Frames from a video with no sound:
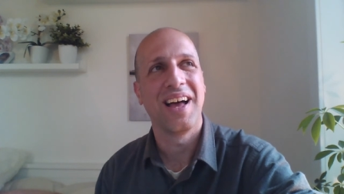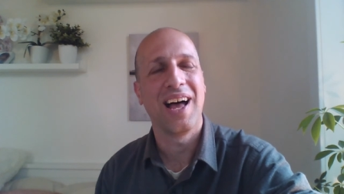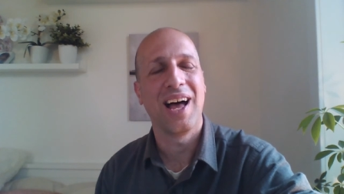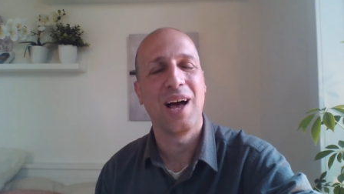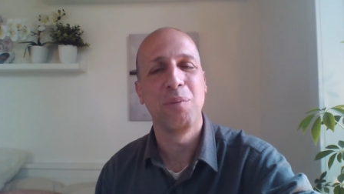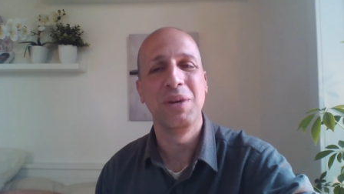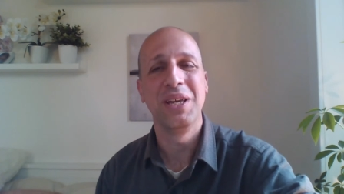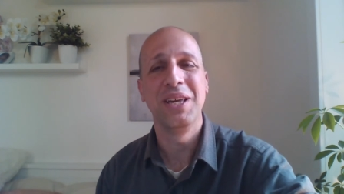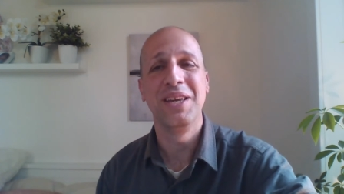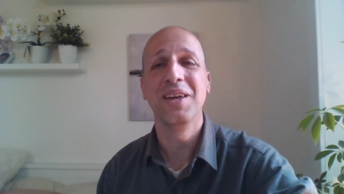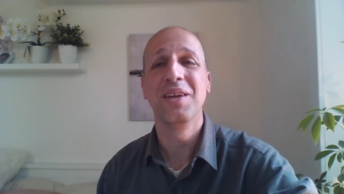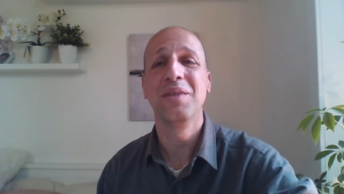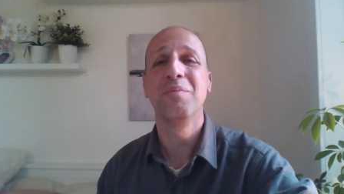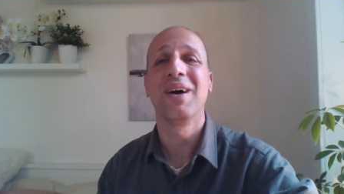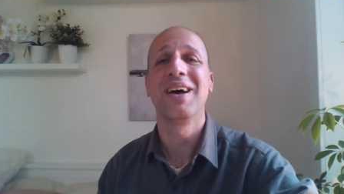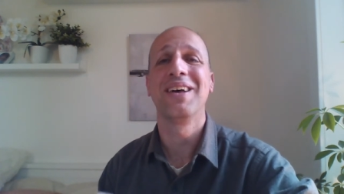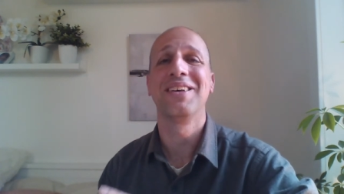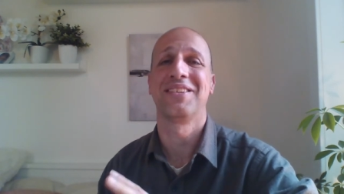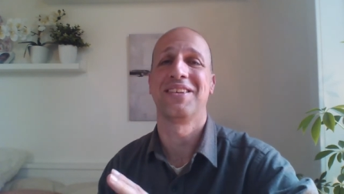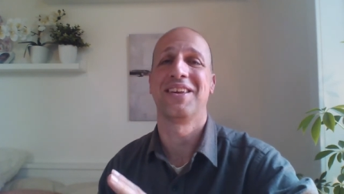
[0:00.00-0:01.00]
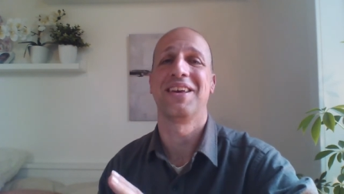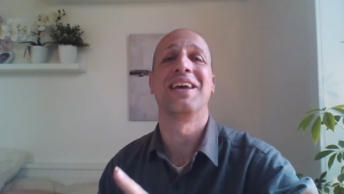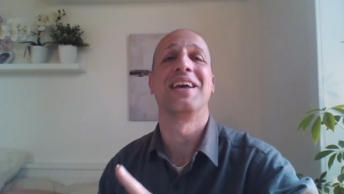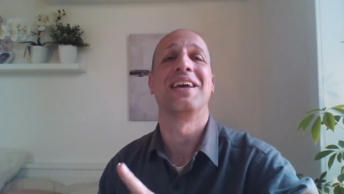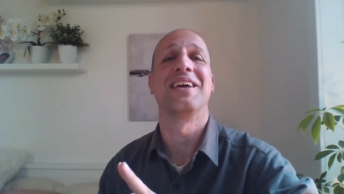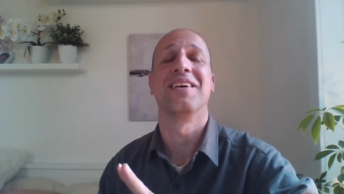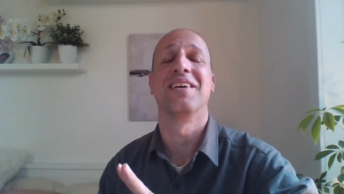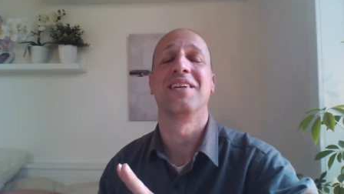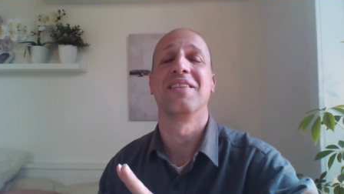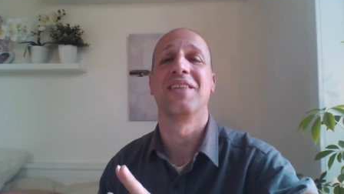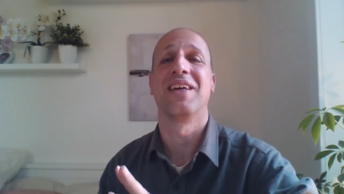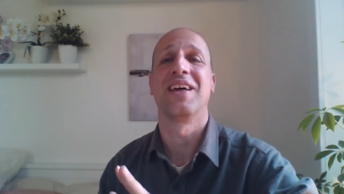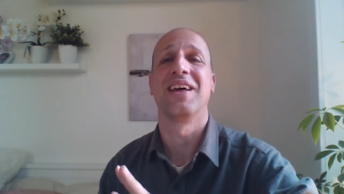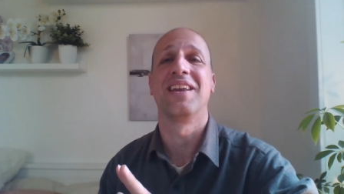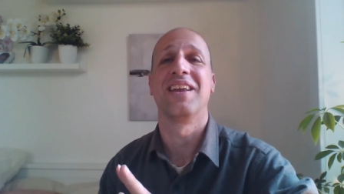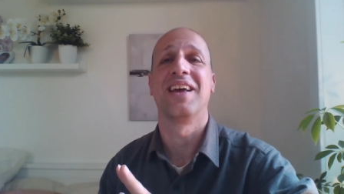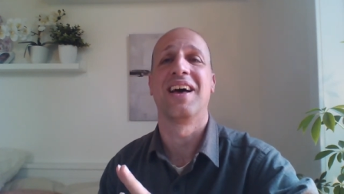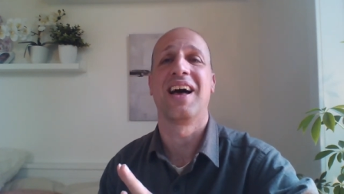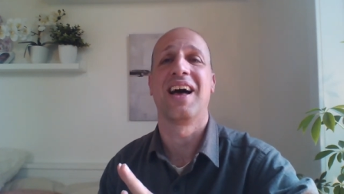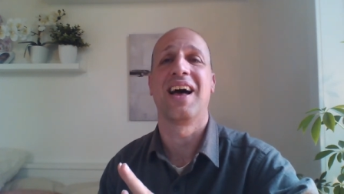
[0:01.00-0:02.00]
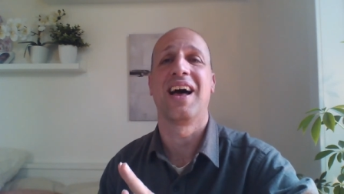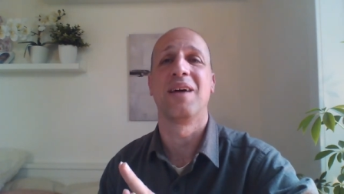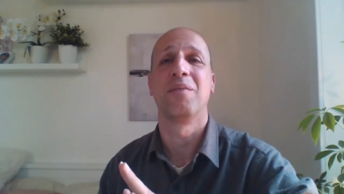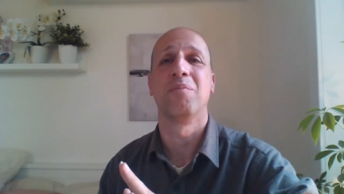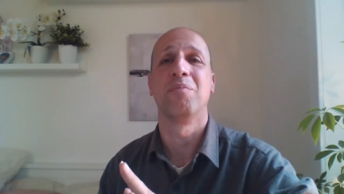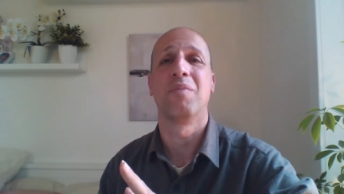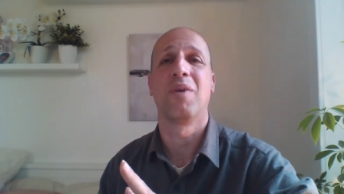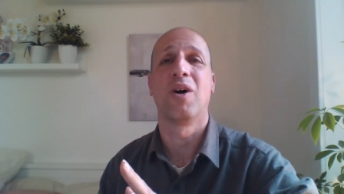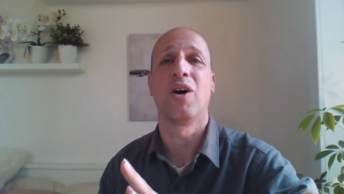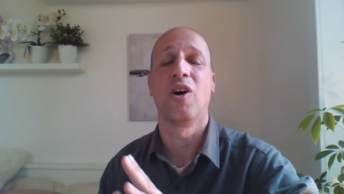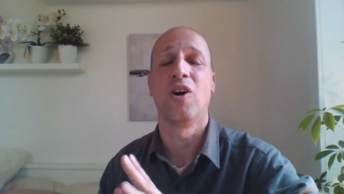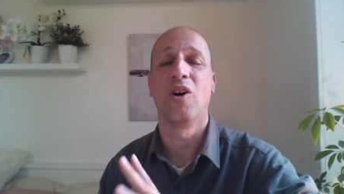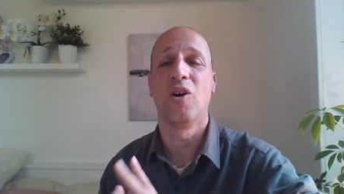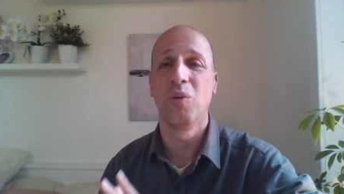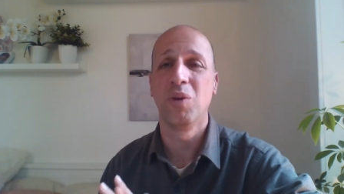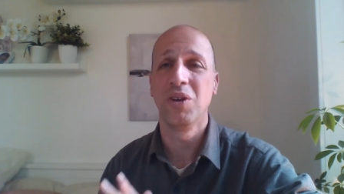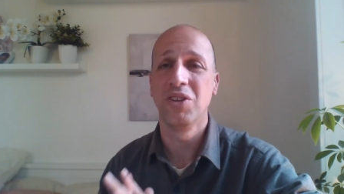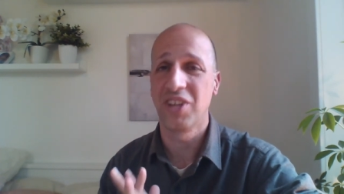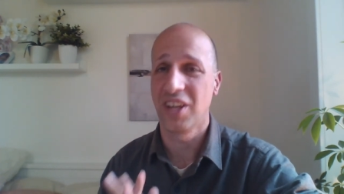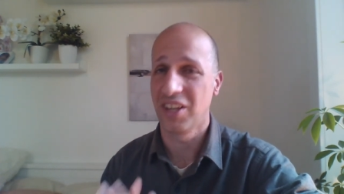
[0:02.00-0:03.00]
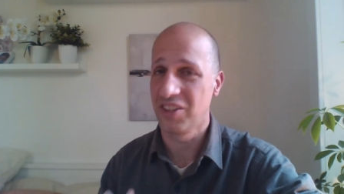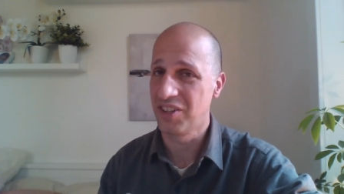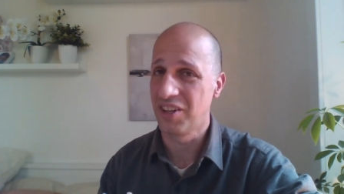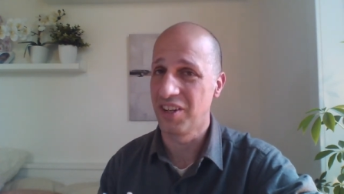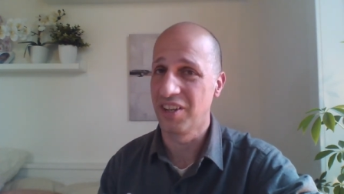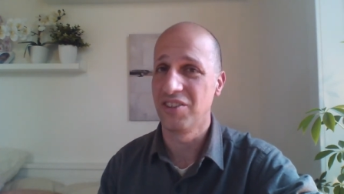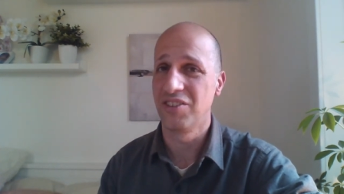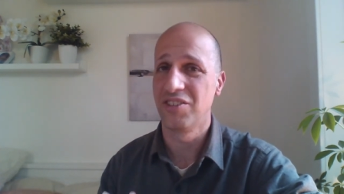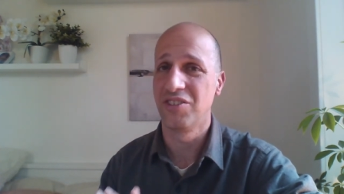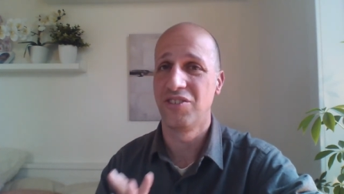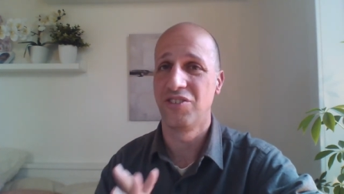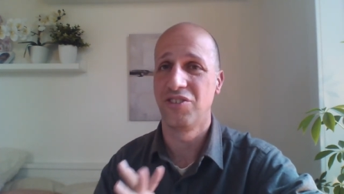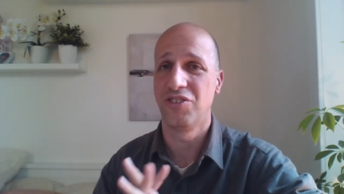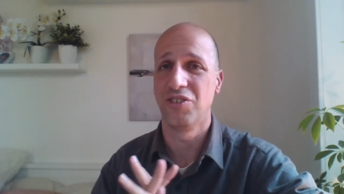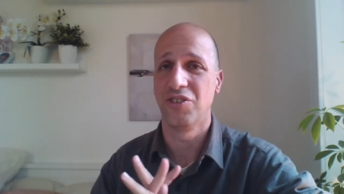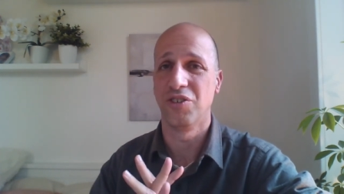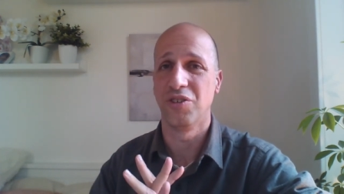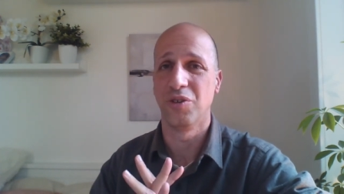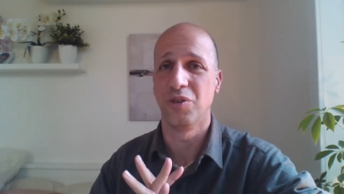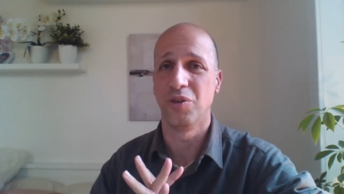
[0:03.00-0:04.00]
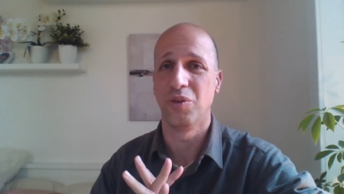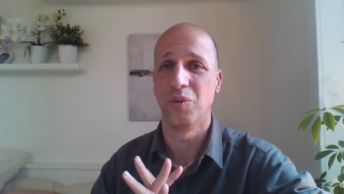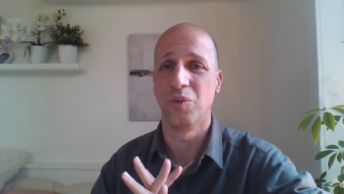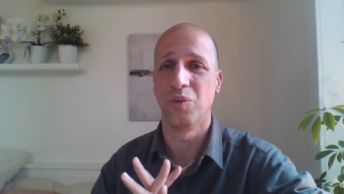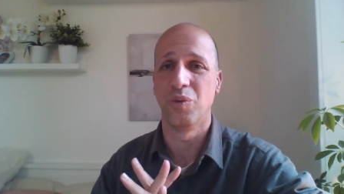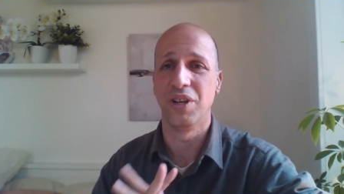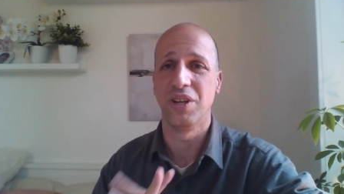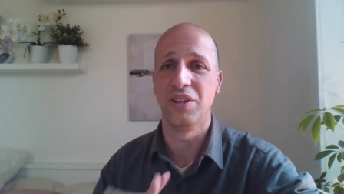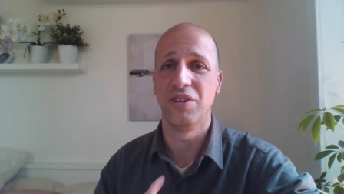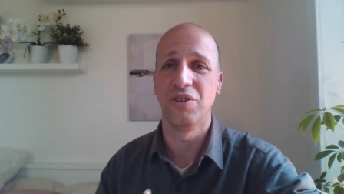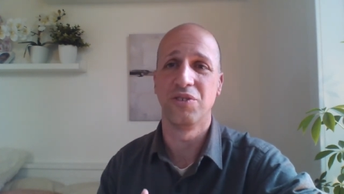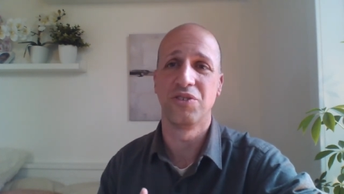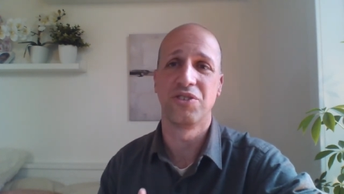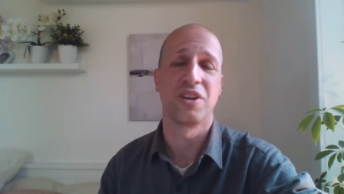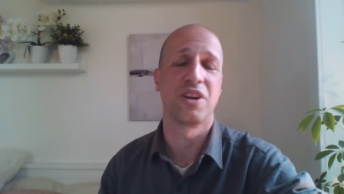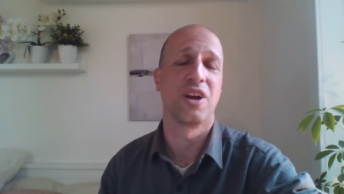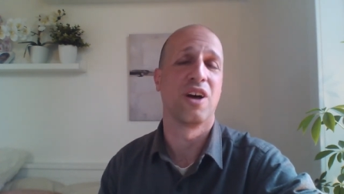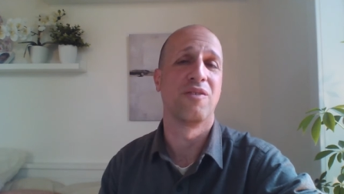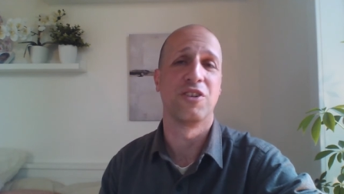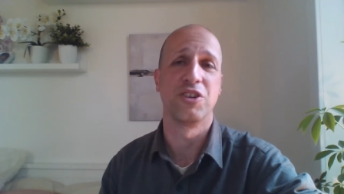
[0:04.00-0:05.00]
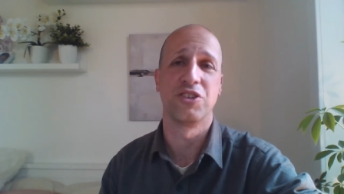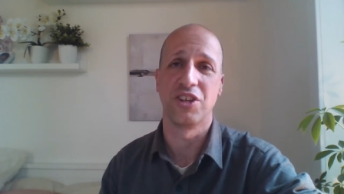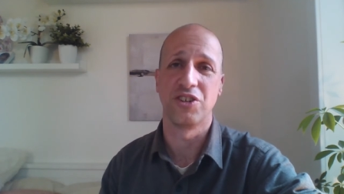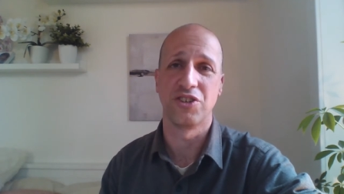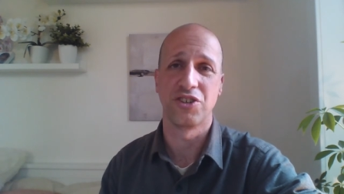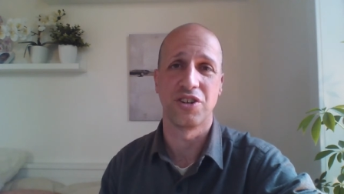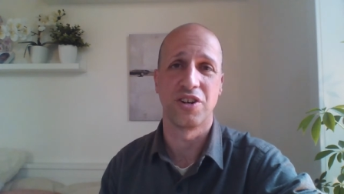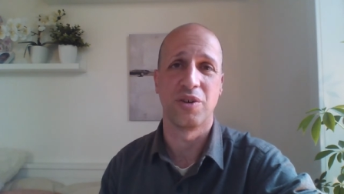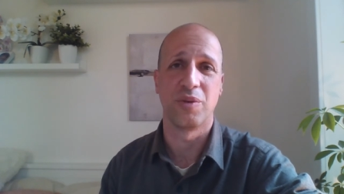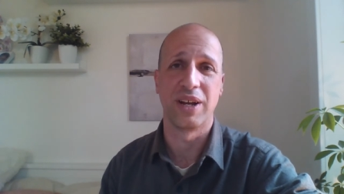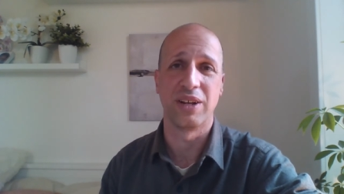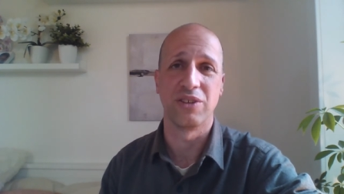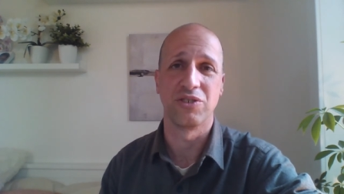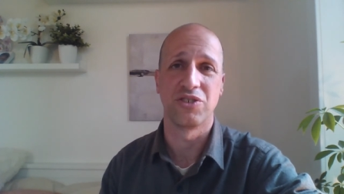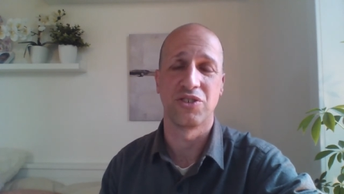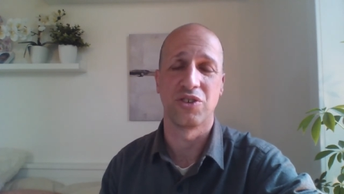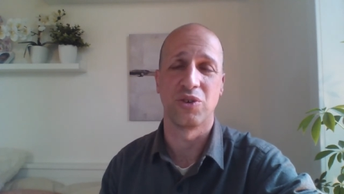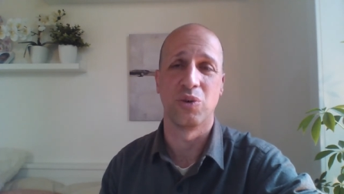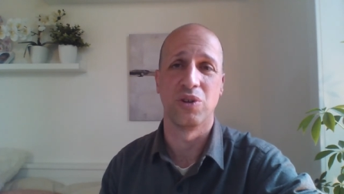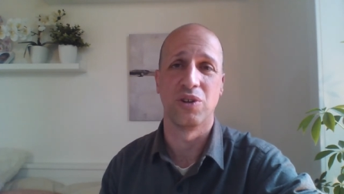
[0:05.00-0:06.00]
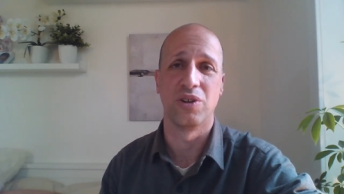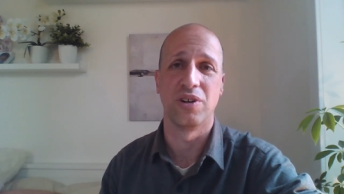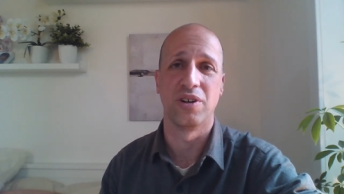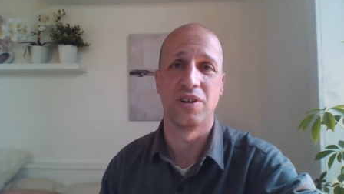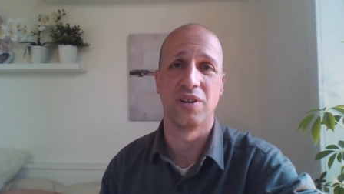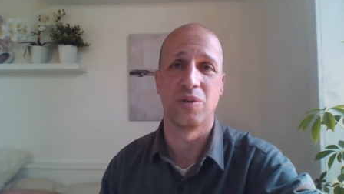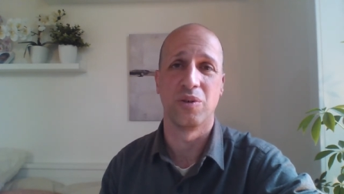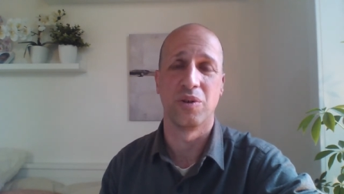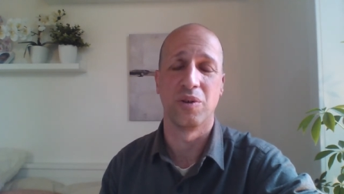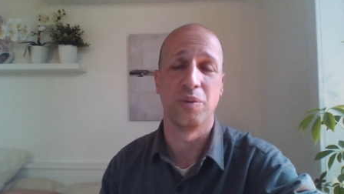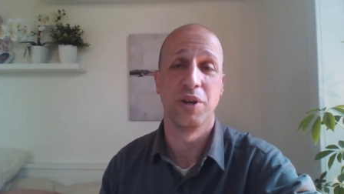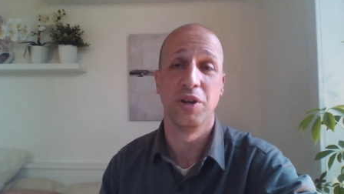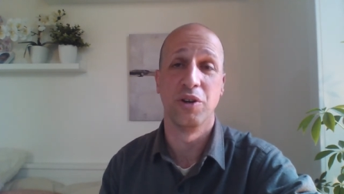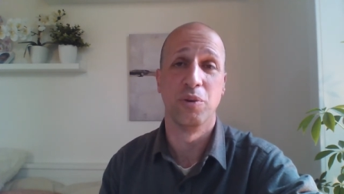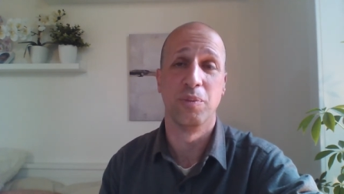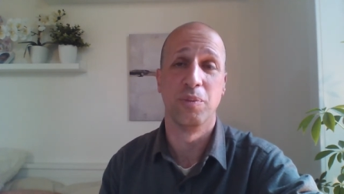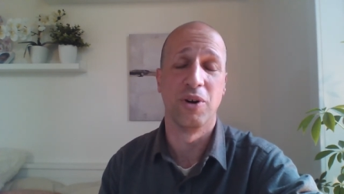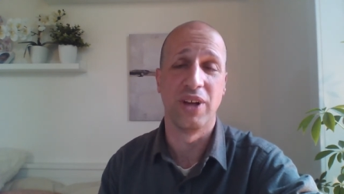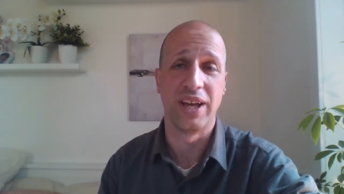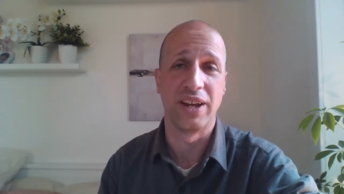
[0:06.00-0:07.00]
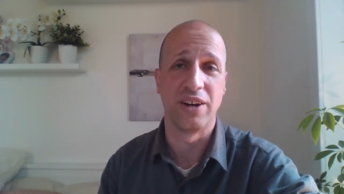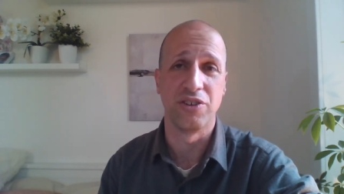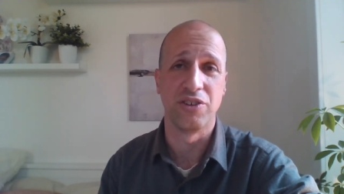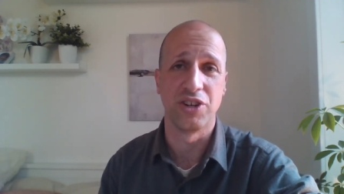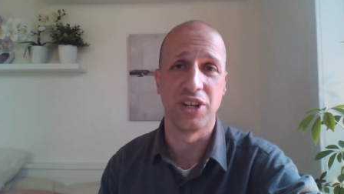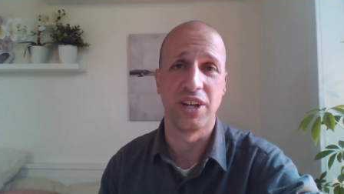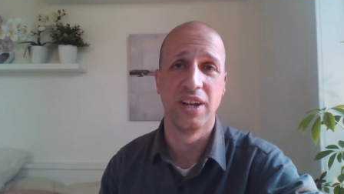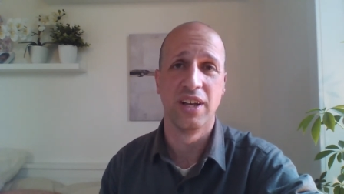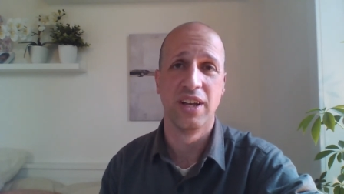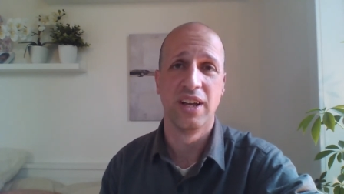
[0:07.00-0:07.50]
I'll begin by saying that I'm always hesitant to reduce the conversation around solar or renewable energy